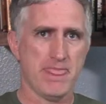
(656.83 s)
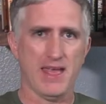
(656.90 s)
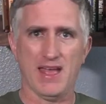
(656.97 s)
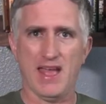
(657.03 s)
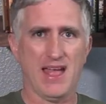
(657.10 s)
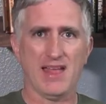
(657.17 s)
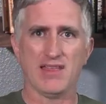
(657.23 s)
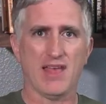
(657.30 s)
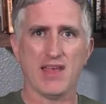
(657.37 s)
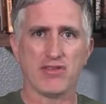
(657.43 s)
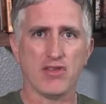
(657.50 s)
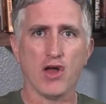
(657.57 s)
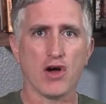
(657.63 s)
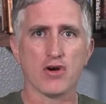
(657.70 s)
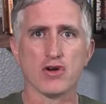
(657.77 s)

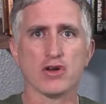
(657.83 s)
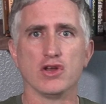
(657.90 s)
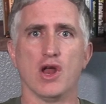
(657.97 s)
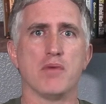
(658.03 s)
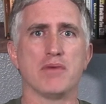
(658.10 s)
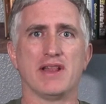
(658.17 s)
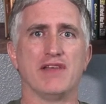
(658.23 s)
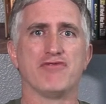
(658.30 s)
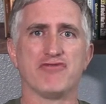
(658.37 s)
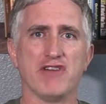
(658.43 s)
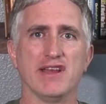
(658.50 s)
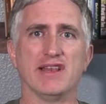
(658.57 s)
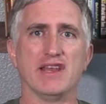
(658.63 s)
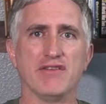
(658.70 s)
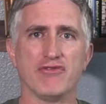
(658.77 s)
it's not ergonomically
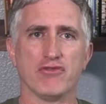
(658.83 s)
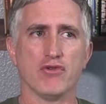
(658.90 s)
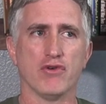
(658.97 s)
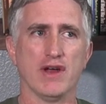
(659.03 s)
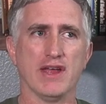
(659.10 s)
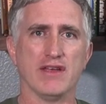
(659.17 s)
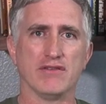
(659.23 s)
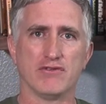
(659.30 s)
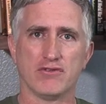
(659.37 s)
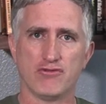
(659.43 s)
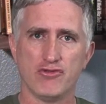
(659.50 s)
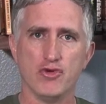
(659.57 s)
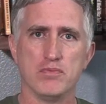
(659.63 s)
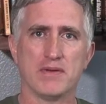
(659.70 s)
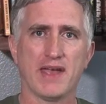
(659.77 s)
friendly for a
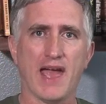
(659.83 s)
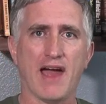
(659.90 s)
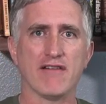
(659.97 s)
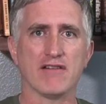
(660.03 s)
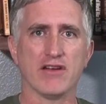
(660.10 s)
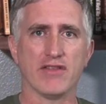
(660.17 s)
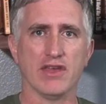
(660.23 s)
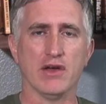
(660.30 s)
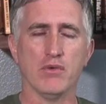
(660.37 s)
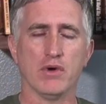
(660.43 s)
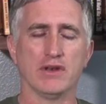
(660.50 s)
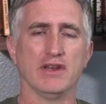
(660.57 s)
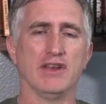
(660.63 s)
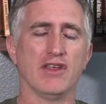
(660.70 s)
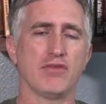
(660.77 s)
troop carrier that you
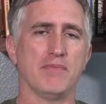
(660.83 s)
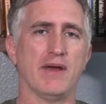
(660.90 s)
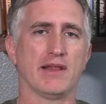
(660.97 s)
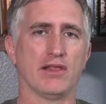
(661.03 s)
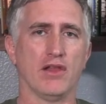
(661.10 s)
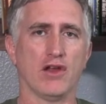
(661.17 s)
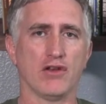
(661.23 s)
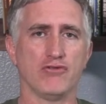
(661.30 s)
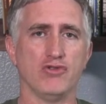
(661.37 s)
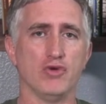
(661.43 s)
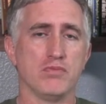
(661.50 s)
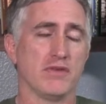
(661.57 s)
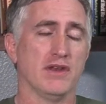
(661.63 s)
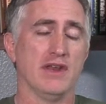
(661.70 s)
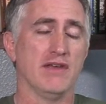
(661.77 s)
want to dismantle a lot of
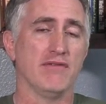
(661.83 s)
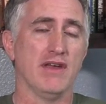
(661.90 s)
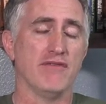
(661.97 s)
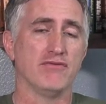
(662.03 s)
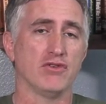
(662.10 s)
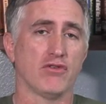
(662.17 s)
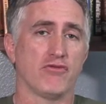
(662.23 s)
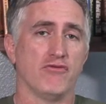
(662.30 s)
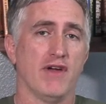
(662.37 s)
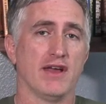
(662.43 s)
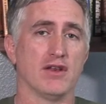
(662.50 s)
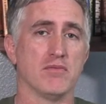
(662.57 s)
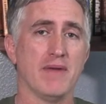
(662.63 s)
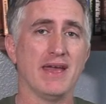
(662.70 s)
troops and even just regular